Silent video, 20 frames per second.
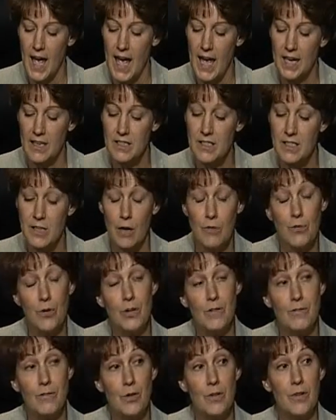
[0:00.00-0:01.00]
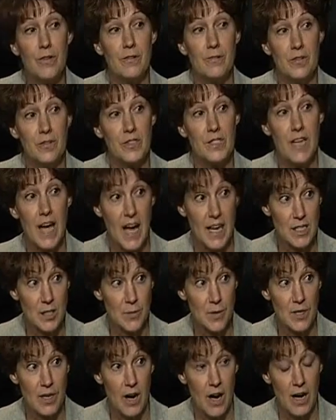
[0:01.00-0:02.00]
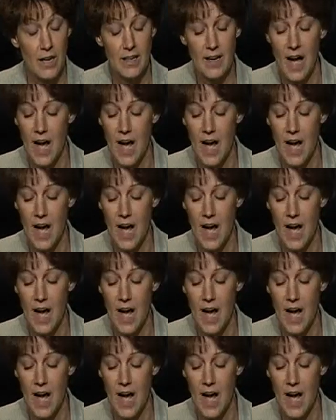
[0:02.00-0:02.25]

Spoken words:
And Discovery flew the first cosmonaut